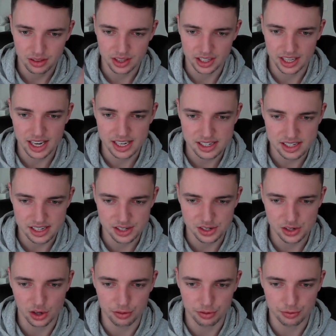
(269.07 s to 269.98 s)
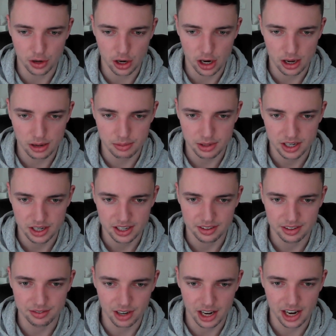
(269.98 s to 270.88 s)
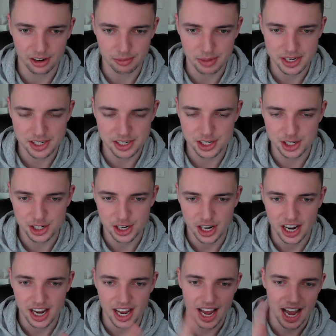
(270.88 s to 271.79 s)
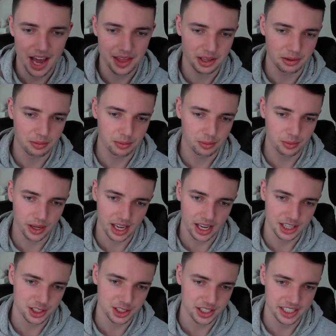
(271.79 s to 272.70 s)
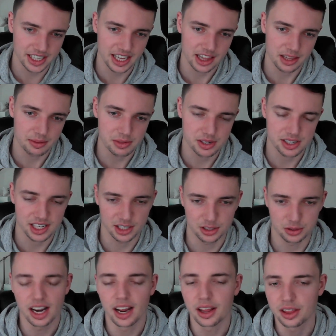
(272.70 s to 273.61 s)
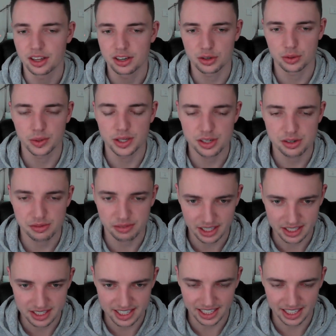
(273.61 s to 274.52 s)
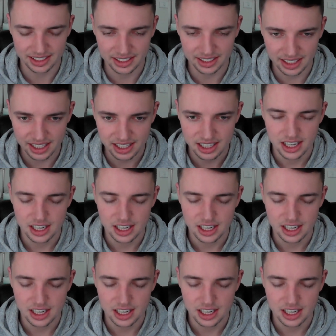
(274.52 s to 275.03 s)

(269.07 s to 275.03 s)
the guest has confirmed via a message, and then we actually get them scheduled, and the tool we use for that is Calendly.